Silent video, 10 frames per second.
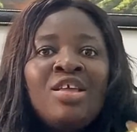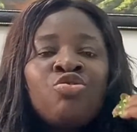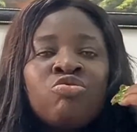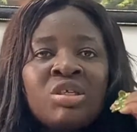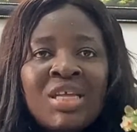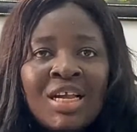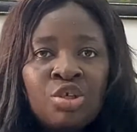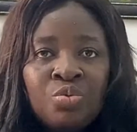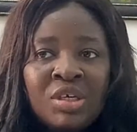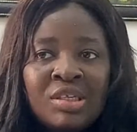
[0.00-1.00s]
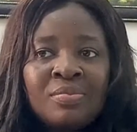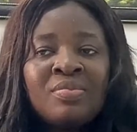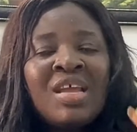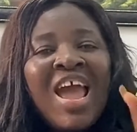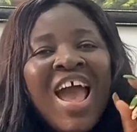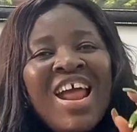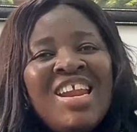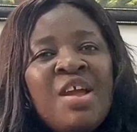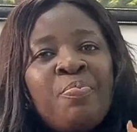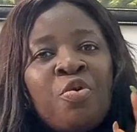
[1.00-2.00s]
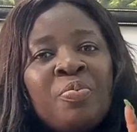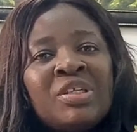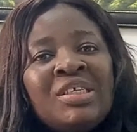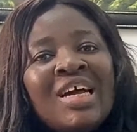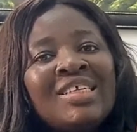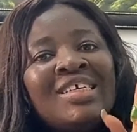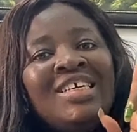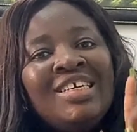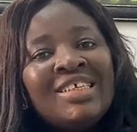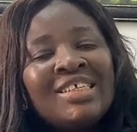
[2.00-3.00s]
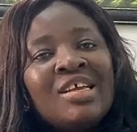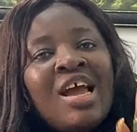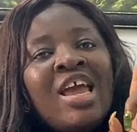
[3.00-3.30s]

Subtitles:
To start with, any property that is